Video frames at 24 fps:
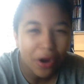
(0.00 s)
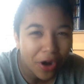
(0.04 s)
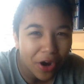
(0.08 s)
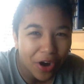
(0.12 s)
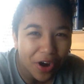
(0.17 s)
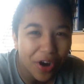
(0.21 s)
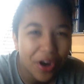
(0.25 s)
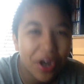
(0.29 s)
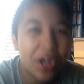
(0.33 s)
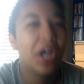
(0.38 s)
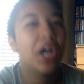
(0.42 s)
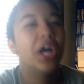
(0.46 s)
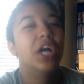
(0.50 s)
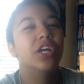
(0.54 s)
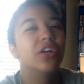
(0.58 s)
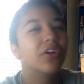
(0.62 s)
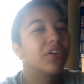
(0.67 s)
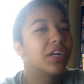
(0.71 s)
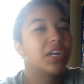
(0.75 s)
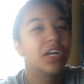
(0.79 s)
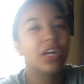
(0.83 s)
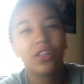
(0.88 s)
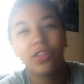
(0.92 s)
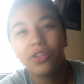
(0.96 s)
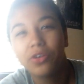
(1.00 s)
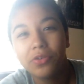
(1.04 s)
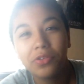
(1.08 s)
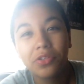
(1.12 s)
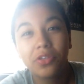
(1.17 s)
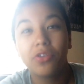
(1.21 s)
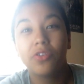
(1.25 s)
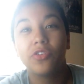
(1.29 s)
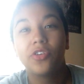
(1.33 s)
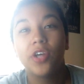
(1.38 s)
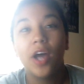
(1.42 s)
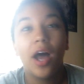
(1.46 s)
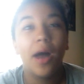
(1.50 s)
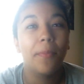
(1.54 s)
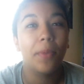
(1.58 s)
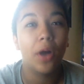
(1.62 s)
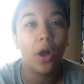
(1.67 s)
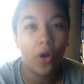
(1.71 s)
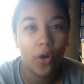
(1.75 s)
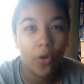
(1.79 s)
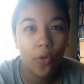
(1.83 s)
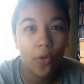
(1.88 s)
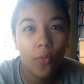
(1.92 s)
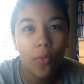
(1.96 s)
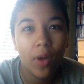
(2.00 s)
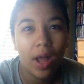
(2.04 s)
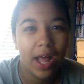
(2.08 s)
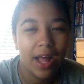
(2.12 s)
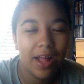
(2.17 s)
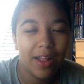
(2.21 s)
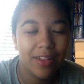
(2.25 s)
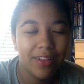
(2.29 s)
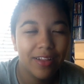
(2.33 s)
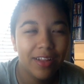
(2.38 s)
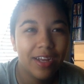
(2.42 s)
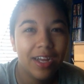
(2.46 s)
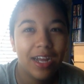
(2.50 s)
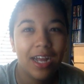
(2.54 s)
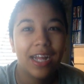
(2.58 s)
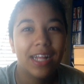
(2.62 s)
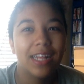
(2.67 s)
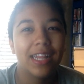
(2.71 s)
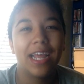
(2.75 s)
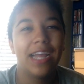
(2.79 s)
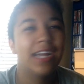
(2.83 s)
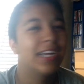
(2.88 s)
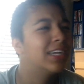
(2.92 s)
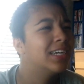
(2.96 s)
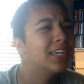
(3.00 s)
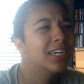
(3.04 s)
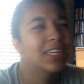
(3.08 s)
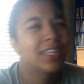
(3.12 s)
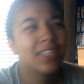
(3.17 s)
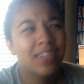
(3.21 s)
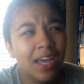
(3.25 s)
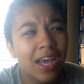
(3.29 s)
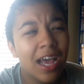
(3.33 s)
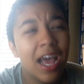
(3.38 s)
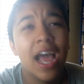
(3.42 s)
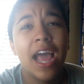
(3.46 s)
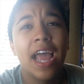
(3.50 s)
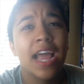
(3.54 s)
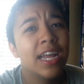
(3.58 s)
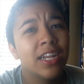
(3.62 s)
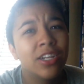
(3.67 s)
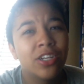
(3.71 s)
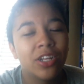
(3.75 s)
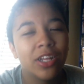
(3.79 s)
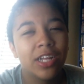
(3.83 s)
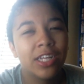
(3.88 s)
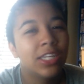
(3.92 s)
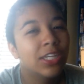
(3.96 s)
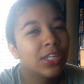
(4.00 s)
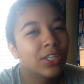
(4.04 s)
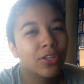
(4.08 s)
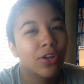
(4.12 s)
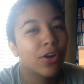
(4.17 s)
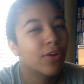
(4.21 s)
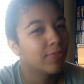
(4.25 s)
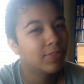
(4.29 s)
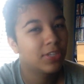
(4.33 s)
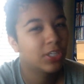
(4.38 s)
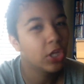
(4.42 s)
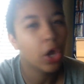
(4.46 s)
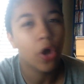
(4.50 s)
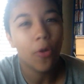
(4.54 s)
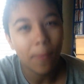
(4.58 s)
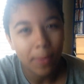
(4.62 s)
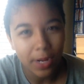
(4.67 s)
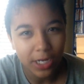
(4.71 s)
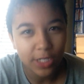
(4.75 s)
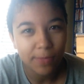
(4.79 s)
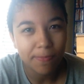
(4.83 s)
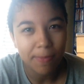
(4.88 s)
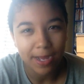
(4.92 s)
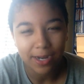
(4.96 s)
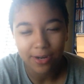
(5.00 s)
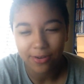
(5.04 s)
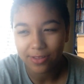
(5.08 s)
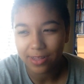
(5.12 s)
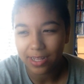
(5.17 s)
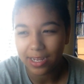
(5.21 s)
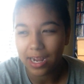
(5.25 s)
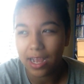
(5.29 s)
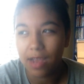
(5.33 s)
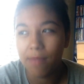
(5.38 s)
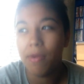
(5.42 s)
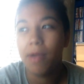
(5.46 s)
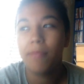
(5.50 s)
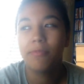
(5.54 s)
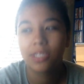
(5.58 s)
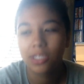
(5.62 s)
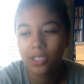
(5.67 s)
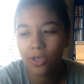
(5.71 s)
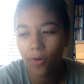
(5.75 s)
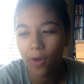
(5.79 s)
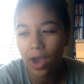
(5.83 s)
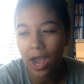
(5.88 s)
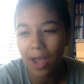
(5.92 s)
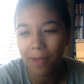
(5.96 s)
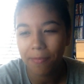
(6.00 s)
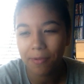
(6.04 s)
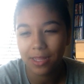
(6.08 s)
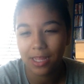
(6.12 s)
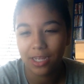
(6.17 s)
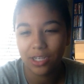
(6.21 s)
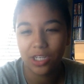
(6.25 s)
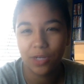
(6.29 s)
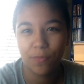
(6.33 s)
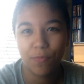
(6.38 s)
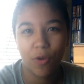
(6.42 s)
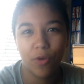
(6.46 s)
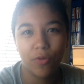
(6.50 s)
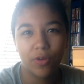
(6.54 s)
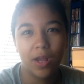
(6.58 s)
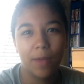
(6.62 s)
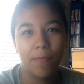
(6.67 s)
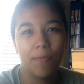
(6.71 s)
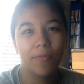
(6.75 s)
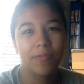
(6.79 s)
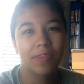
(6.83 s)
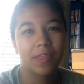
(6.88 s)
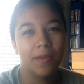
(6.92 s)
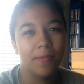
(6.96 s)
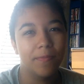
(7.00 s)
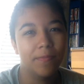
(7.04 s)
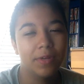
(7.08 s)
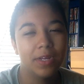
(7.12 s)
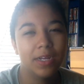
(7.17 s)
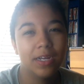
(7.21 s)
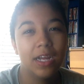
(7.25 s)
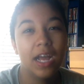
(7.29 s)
her. You're gonna lose your job. Oh well. Like, Angela deserves so much better than him. I'm so happy that she broke up with him.